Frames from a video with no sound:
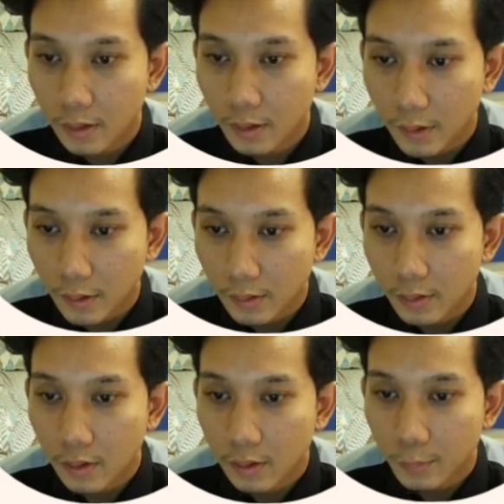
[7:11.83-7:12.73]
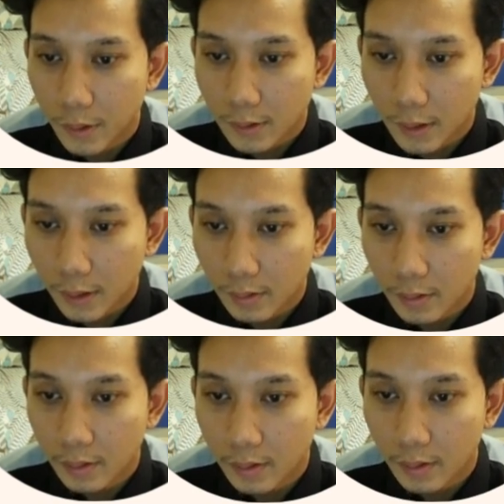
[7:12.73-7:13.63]
It represents
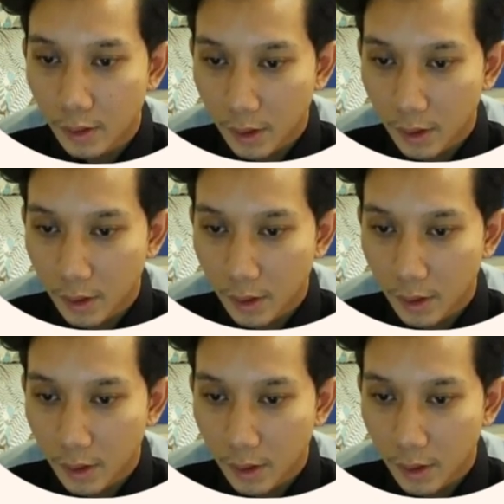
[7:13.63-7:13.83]
the